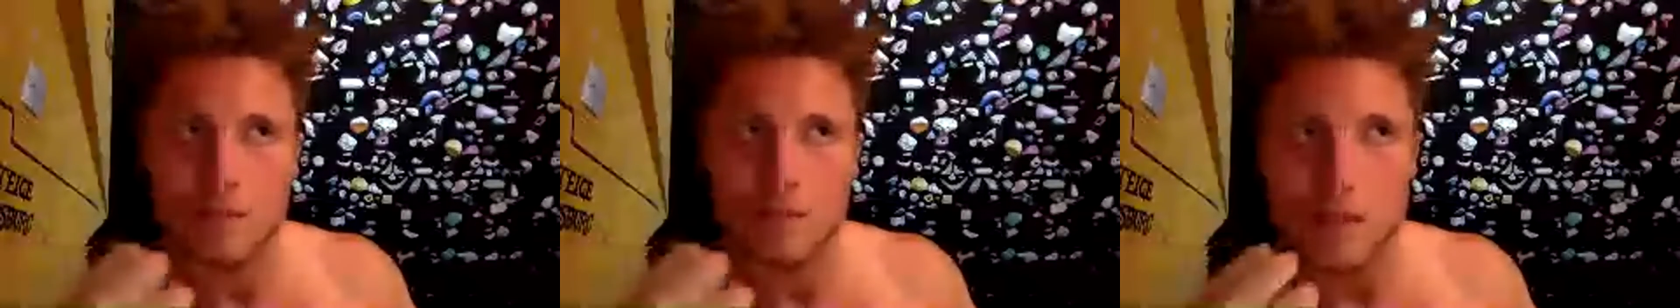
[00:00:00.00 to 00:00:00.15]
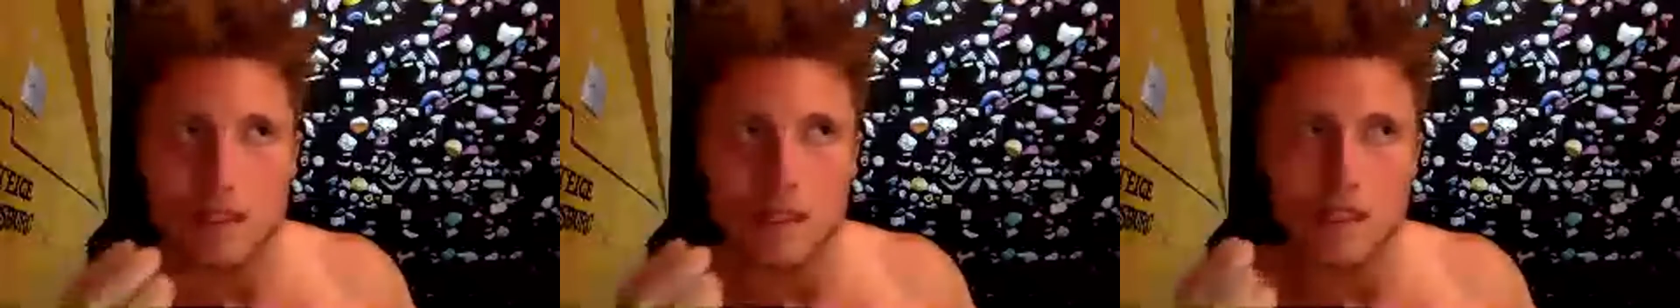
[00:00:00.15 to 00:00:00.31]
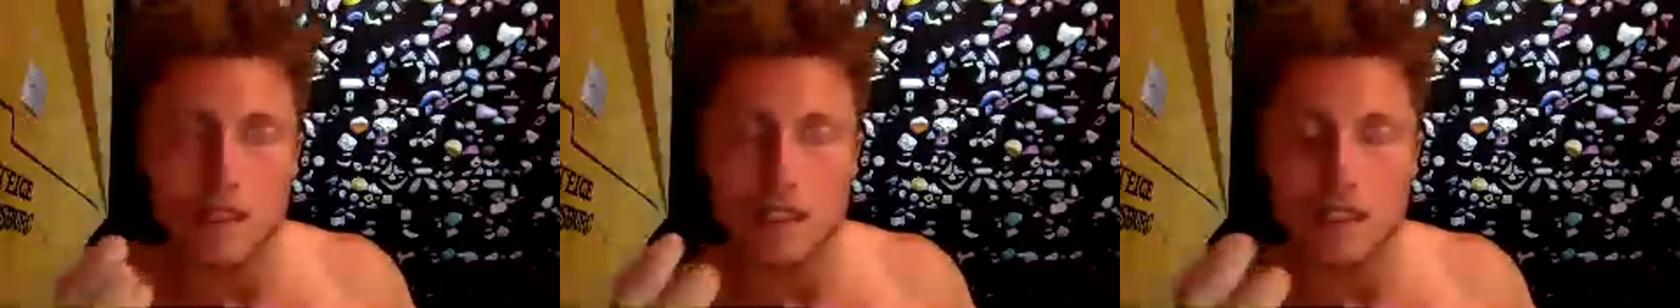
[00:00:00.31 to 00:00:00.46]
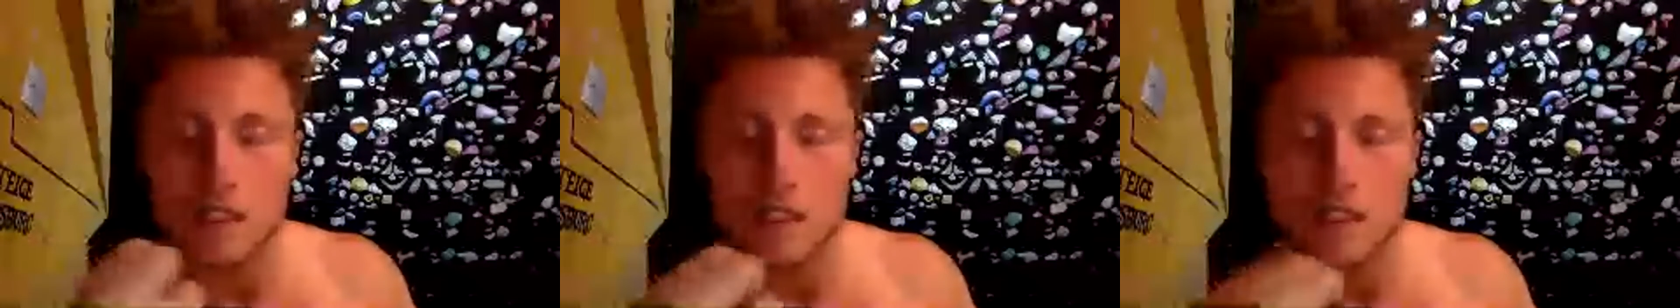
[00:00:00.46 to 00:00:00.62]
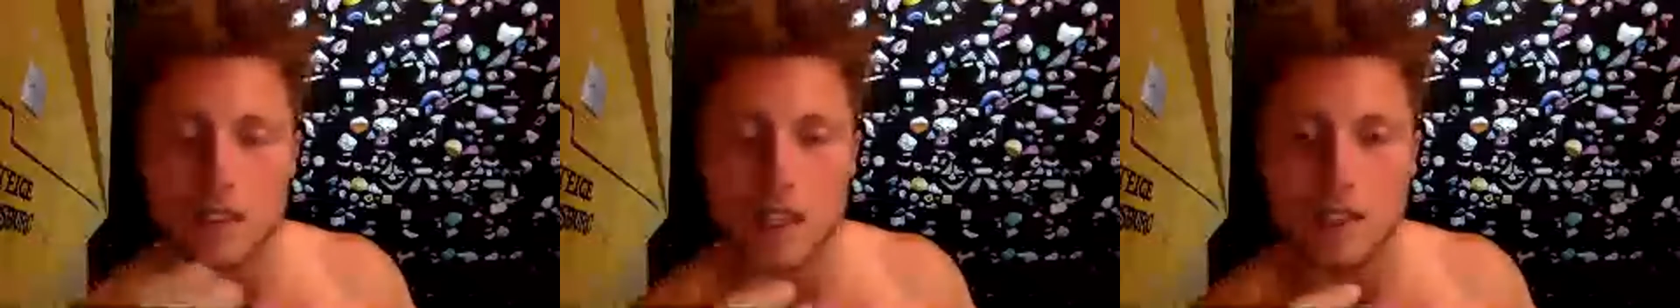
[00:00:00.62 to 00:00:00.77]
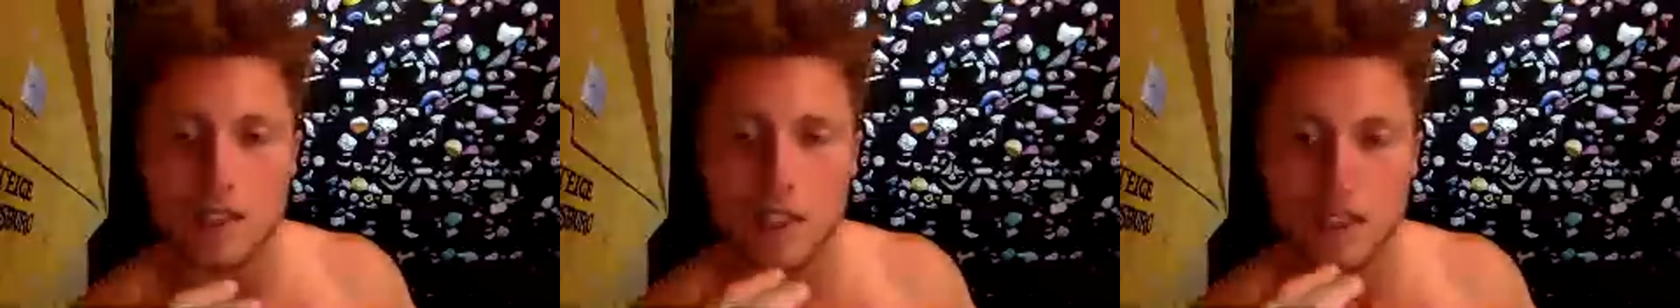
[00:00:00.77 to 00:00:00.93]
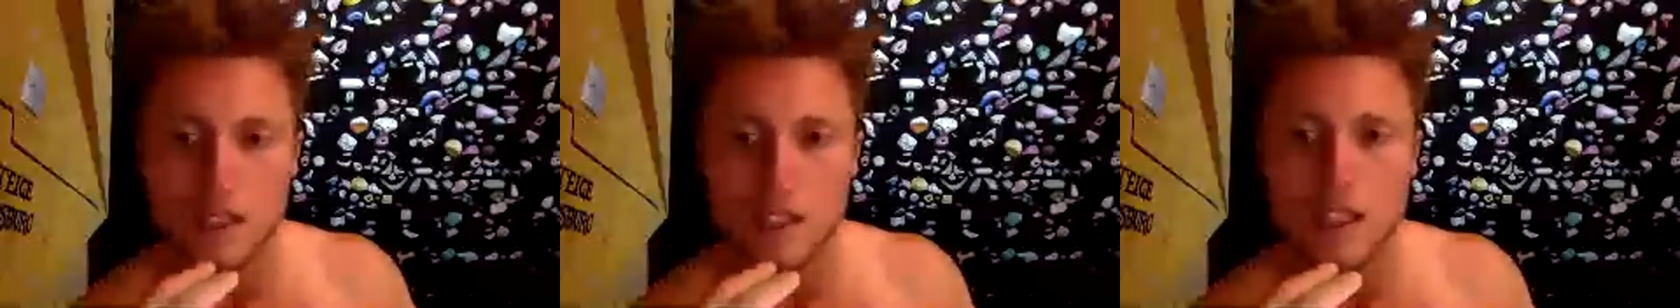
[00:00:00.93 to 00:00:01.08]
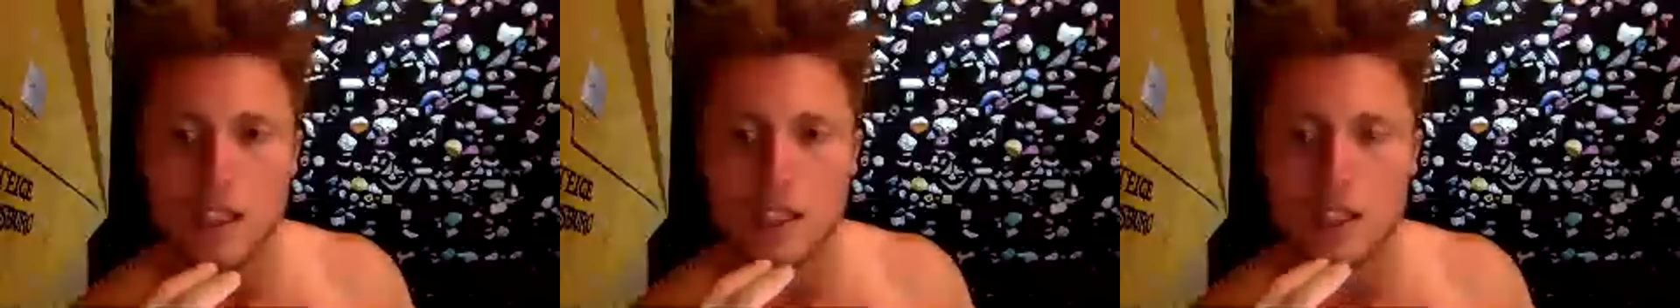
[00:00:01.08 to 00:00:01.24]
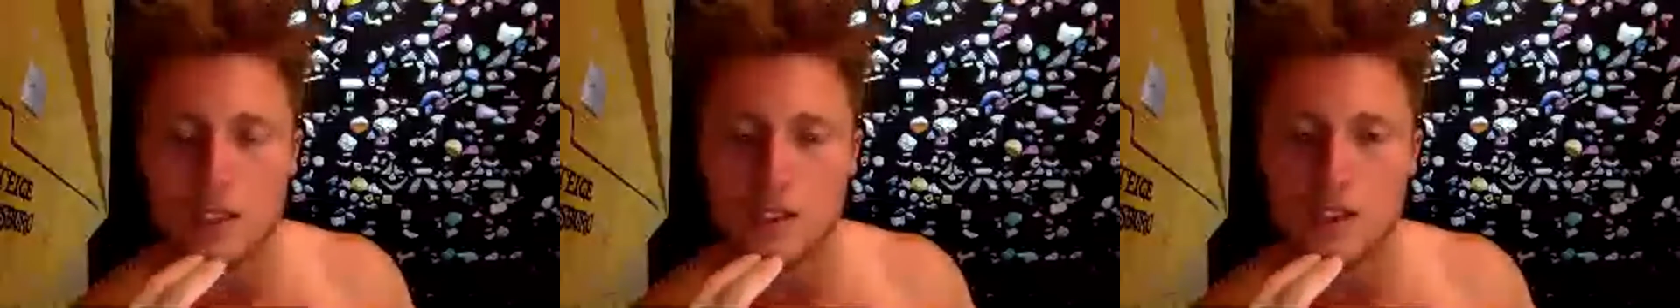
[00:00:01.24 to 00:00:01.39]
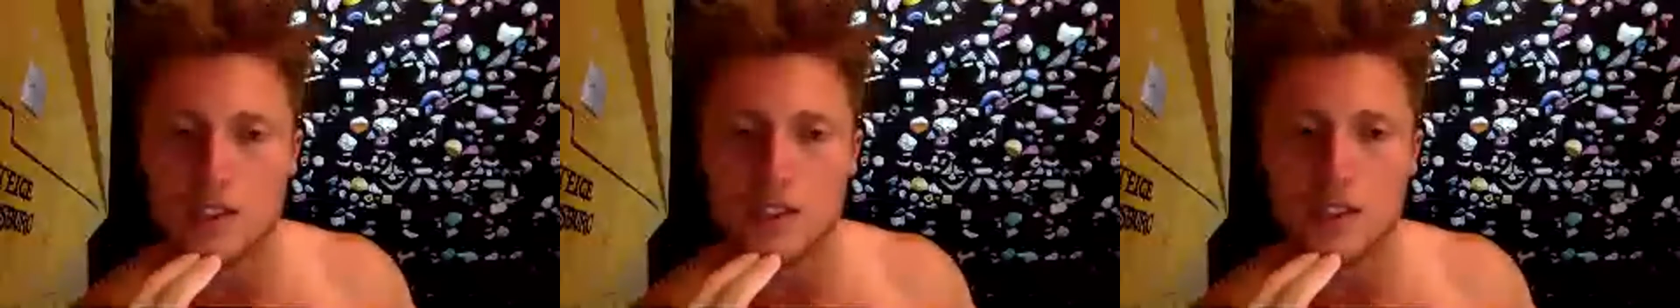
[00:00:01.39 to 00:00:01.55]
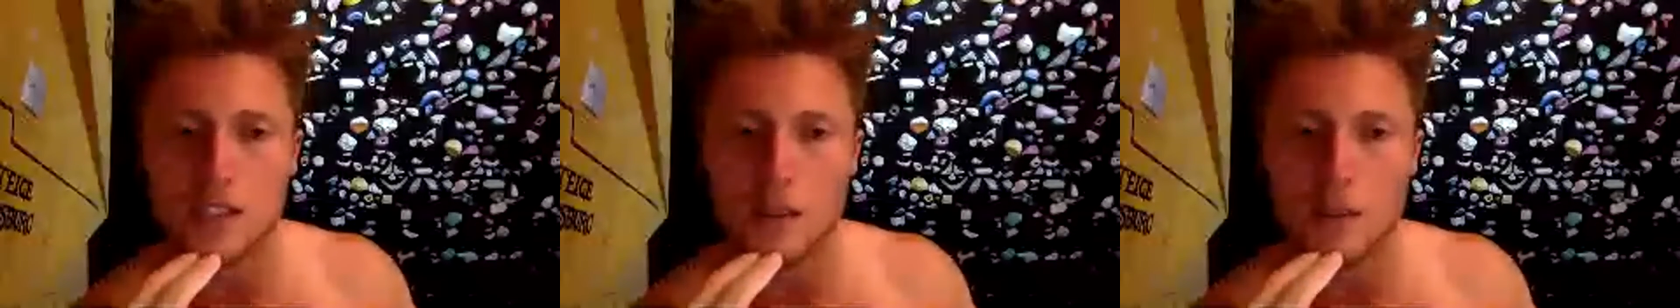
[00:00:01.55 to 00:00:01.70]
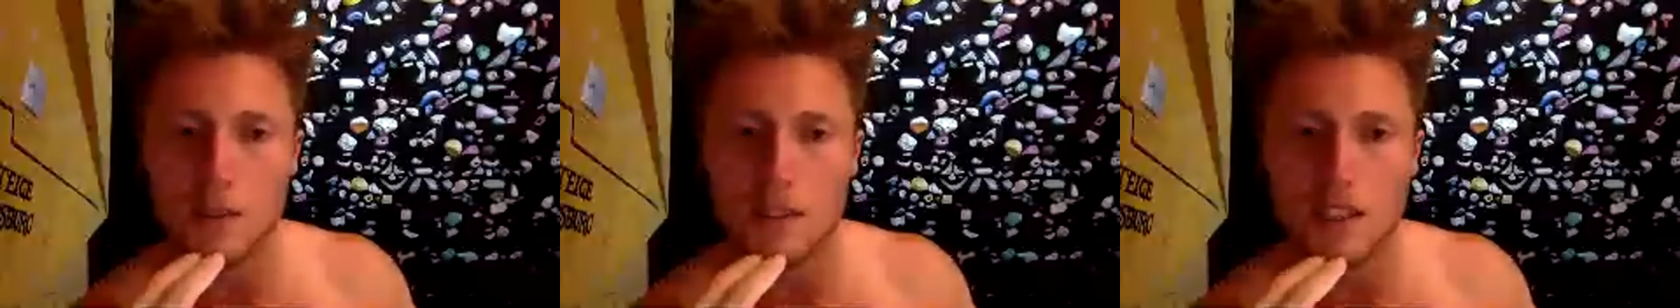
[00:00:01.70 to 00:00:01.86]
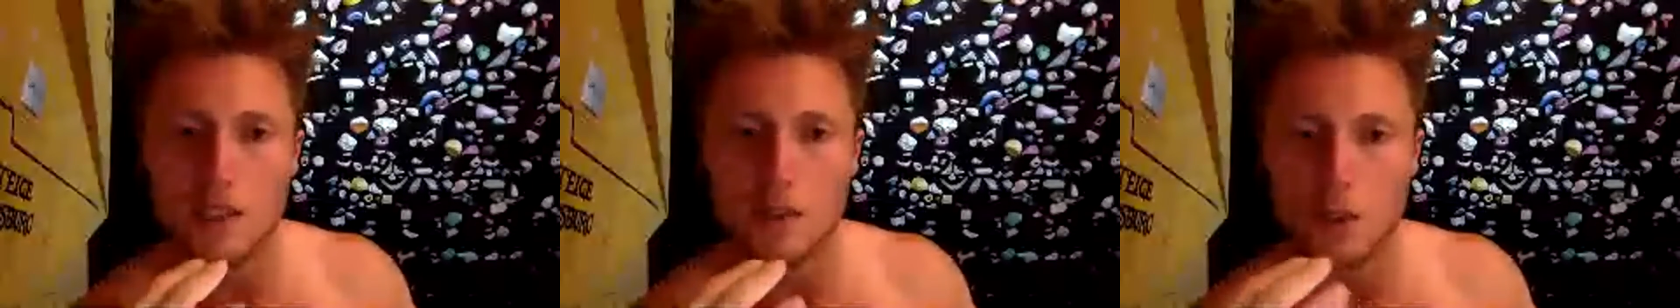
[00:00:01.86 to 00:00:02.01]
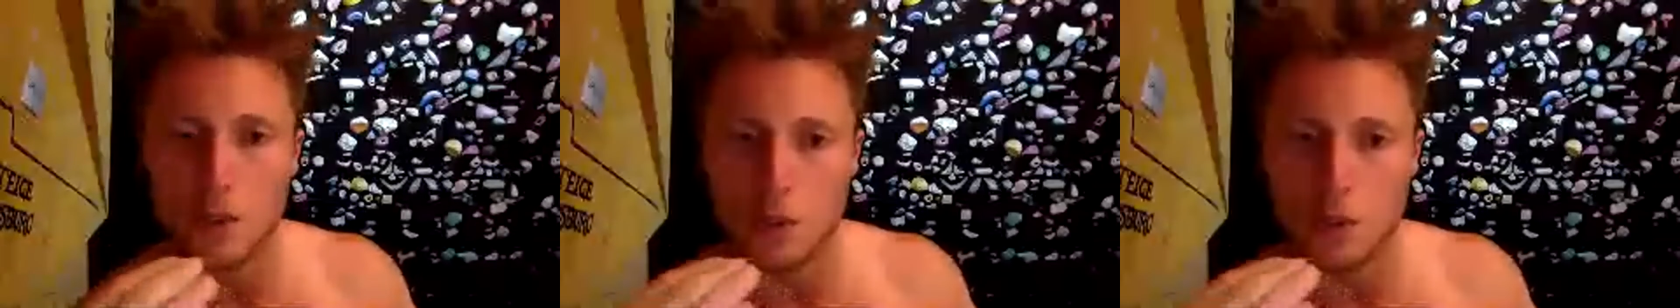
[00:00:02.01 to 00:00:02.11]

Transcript: 6-7 years or something if